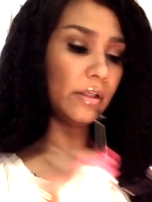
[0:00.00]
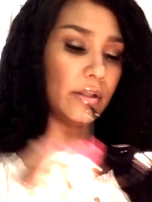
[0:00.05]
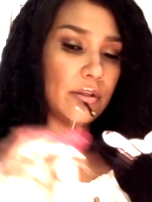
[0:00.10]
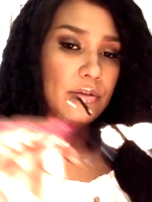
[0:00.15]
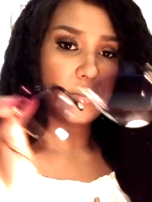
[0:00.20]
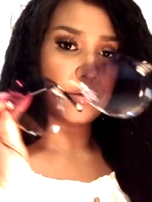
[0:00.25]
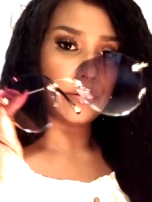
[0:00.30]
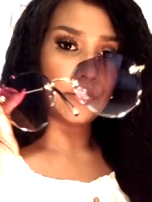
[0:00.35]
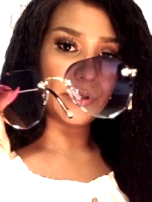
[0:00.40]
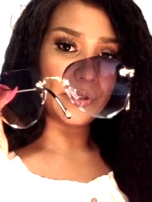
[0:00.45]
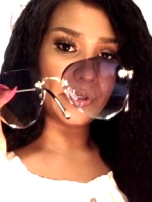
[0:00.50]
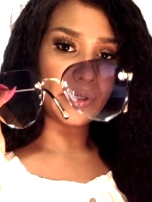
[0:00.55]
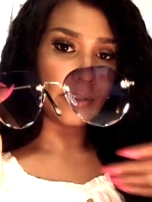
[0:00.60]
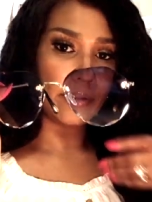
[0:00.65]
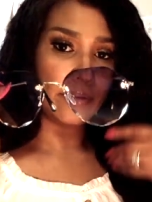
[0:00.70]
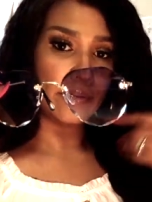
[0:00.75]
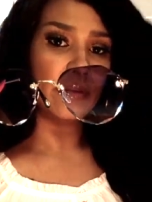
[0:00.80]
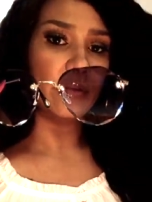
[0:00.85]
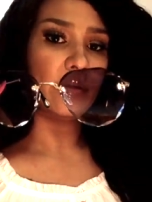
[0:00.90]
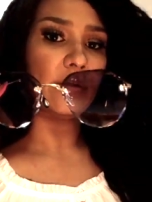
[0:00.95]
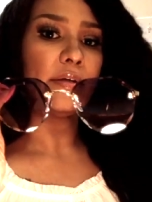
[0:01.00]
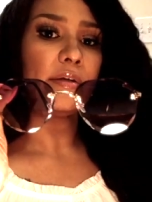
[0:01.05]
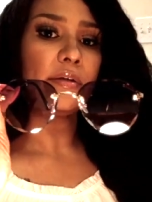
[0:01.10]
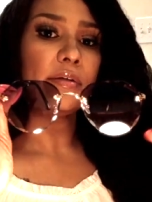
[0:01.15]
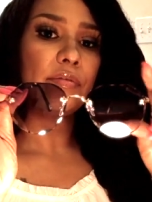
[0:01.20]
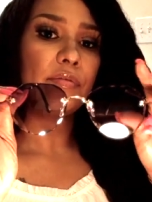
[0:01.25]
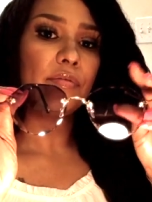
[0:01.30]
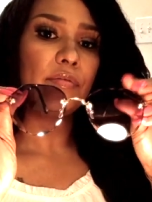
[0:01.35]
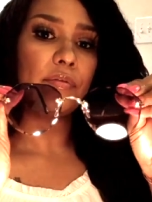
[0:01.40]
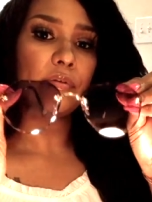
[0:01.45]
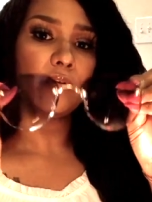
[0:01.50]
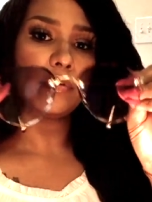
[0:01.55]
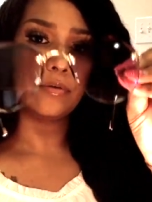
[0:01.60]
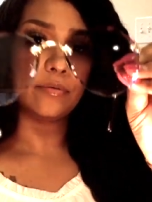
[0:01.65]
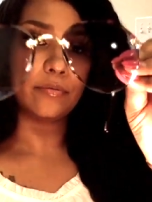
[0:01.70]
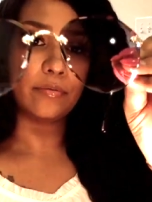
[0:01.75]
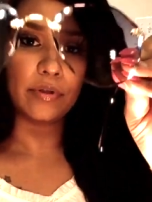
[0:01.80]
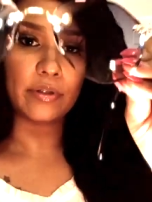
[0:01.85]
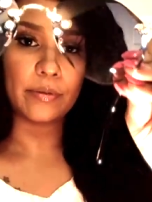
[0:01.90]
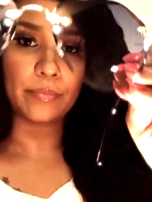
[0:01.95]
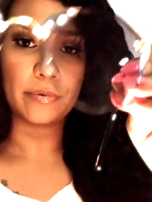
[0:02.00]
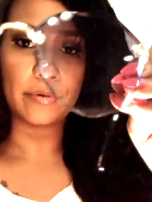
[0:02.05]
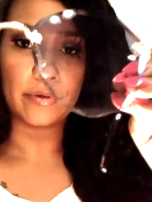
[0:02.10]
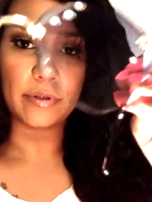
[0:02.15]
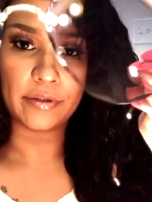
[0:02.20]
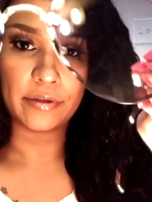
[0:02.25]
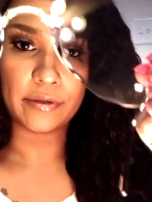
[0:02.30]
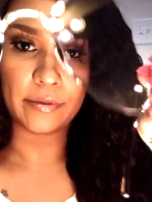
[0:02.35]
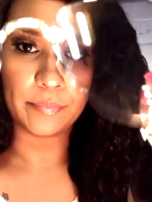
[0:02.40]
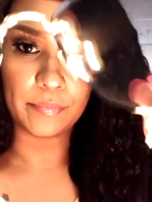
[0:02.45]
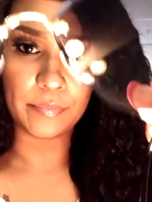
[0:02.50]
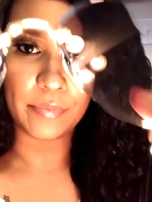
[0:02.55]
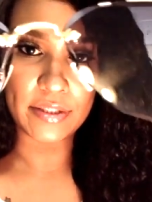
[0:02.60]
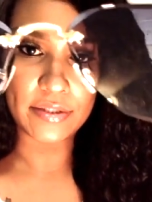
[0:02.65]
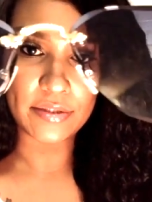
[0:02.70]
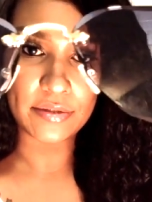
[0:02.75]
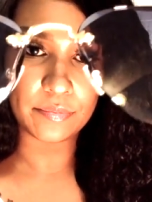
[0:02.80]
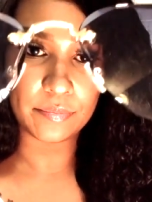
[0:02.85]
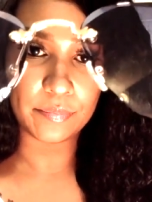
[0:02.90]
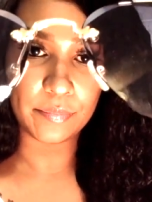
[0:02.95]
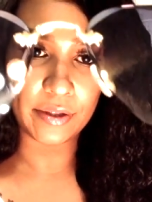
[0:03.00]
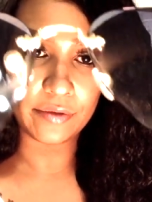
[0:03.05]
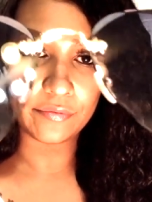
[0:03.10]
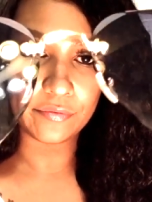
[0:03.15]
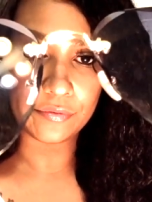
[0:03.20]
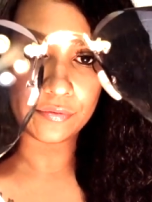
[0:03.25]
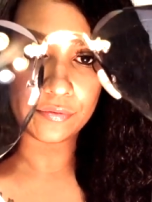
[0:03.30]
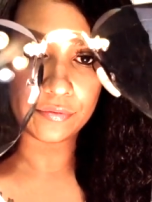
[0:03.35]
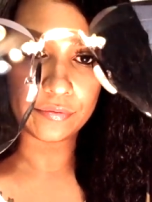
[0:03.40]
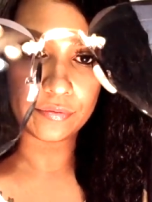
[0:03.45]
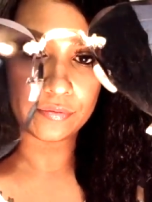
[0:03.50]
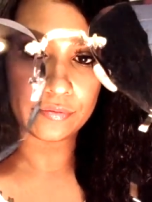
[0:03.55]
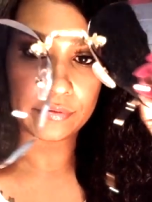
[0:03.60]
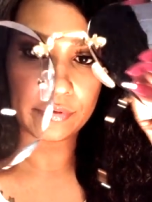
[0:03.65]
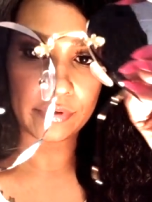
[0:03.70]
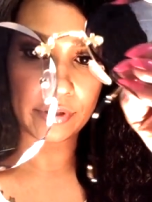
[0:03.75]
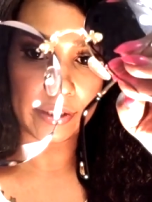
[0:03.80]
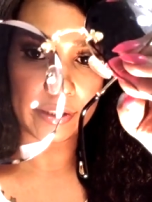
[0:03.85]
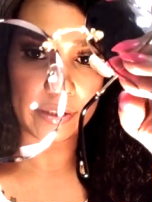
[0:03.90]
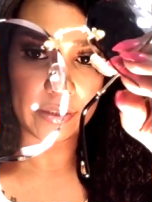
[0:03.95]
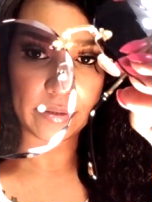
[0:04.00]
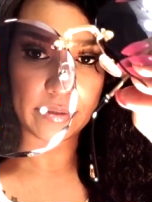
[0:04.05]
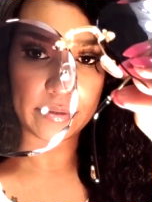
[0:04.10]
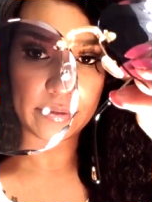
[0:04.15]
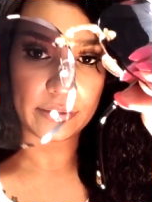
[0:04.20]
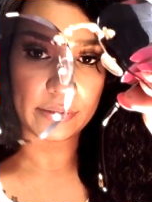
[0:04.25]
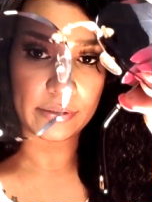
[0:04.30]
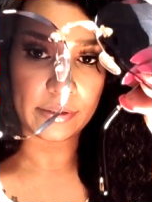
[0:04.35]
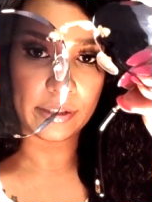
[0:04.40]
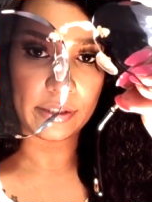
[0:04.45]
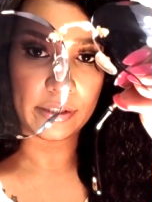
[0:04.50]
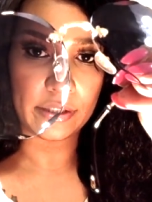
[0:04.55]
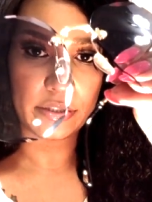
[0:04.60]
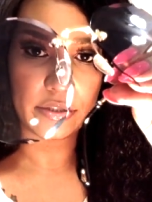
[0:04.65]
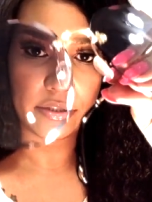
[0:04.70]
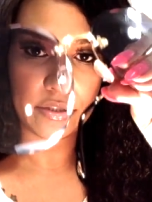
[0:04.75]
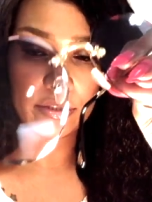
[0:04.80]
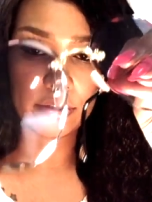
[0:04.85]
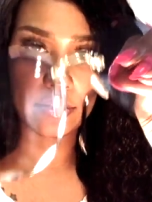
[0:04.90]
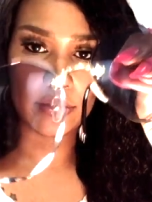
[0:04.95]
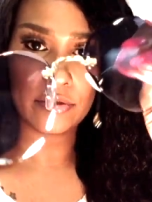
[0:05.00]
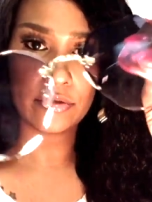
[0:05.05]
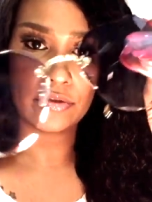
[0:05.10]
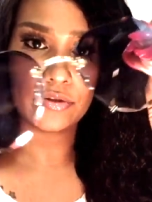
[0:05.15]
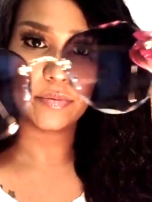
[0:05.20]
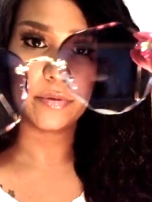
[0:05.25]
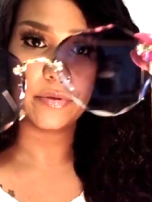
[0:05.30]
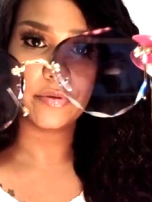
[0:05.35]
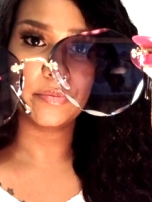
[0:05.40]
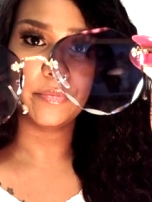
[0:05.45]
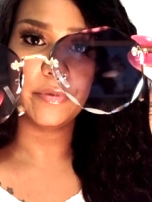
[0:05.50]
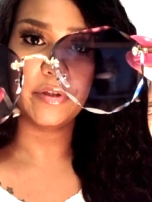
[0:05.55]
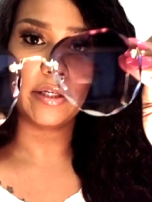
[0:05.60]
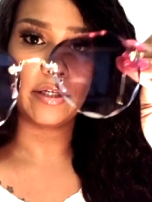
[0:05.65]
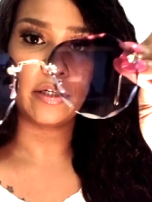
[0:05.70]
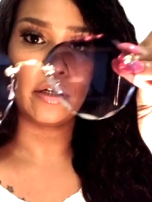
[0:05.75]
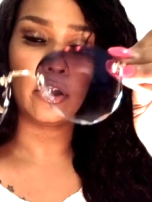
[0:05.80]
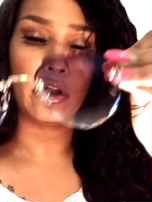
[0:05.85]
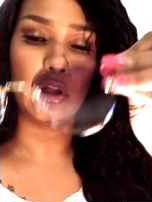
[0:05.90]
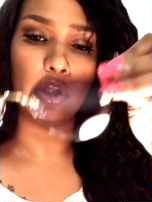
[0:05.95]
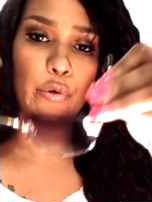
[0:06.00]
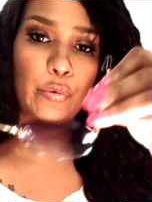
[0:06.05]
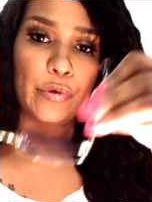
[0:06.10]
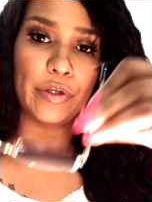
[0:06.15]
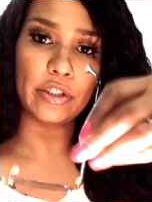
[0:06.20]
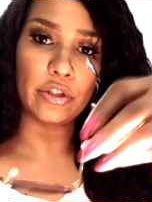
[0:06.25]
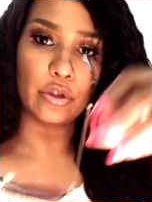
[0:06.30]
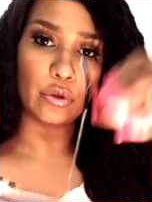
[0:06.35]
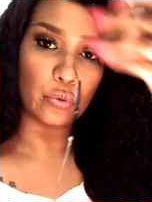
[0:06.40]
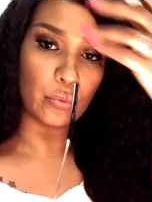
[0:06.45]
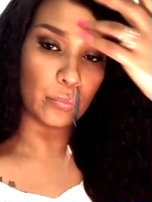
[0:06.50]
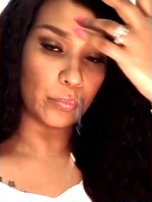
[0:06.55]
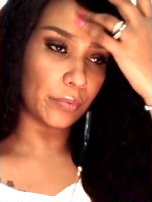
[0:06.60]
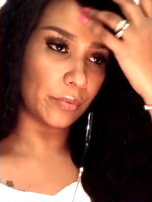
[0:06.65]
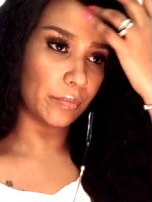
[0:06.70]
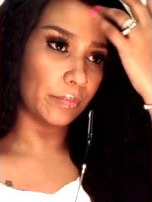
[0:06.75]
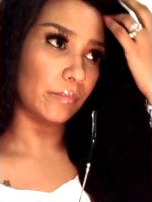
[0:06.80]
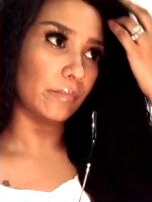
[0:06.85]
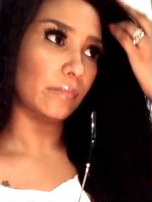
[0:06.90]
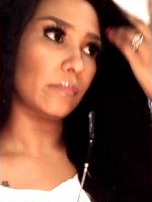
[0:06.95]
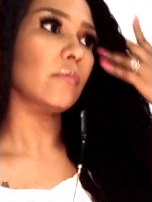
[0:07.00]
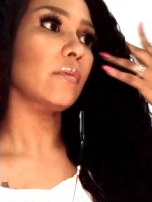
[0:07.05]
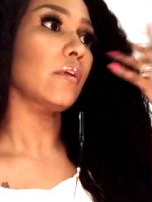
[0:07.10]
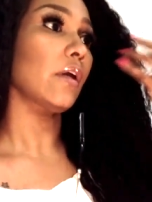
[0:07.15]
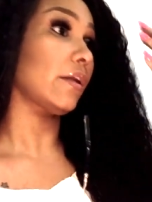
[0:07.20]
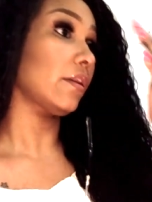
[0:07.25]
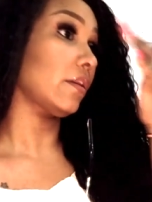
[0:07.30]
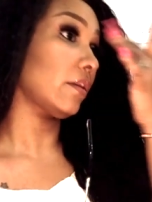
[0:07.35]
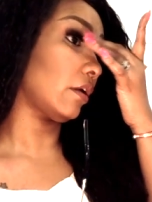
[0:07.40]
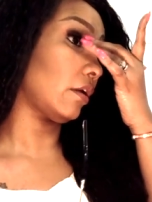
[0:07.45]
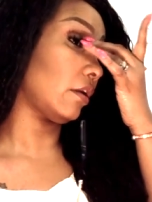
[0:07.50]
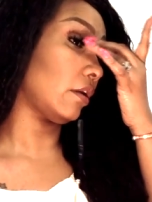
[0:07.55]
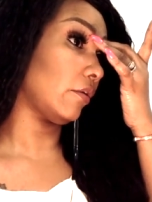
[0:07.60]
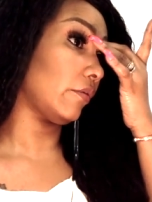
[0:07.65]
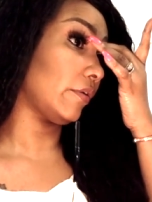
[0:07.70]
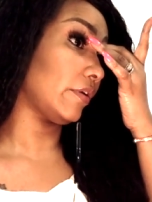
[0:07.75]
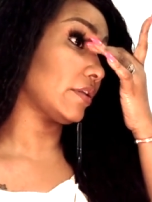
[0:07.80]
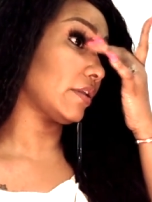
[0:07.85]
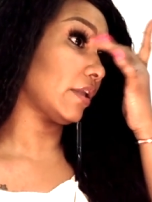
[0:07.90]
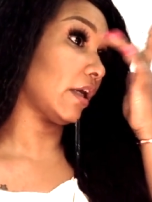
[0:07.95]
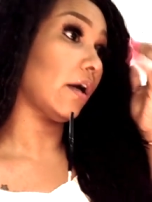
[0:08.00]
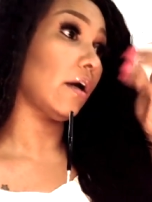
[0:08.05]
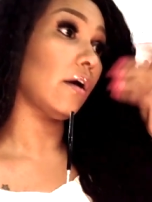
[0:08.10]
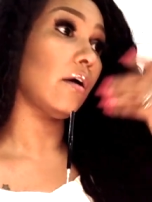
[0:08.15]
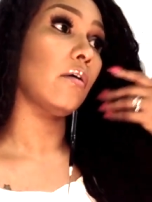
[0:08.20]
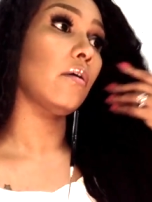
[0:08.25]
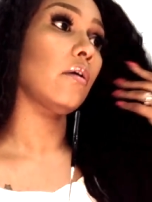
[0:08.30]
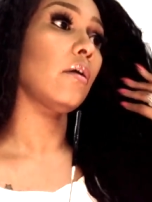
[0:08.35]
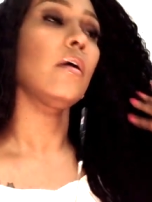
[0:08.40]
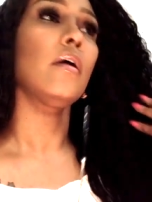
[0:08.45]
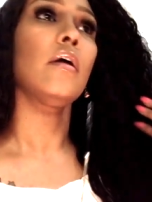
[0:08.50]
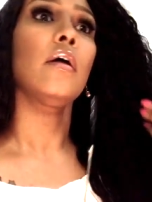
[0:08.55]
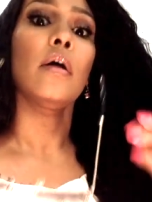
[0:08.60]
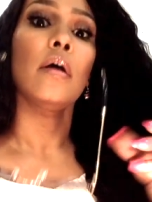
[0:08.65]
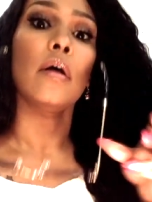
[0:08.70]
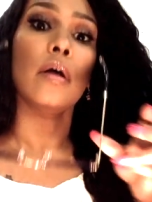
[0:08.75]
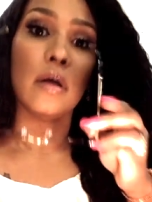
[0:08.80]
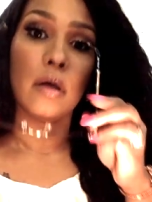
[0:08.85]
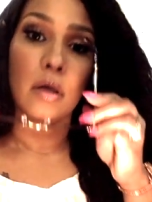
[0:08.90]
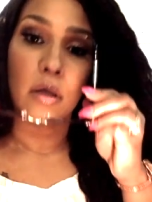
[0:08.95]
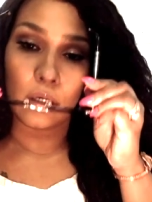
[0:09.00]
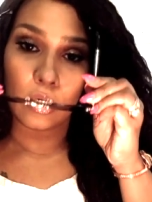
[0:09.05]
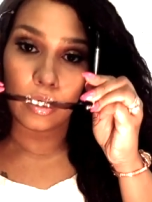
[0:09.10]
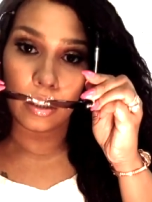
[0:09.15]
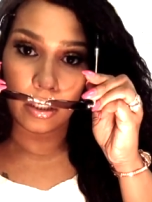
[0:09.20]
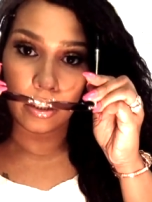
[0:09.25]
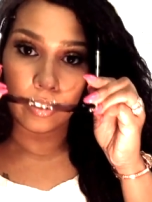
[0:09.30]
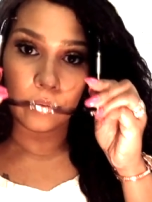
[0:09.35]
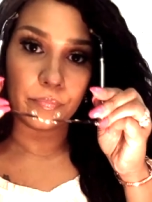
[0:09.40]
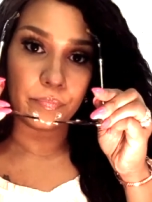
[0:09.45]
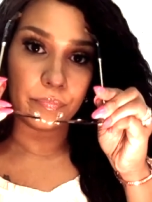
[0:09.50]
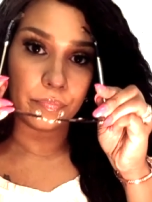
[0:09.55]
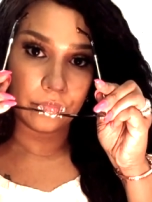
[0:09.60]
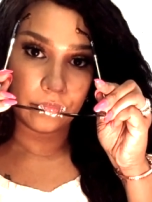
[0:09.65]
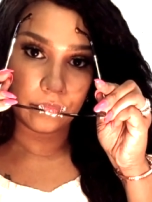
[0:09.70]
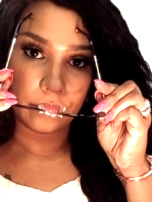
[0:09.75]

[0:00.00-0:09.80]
So I got these. They're really pretty. They're bevel like edges. These are supposed to be like a Chloe dupe, like Chloe style. Um,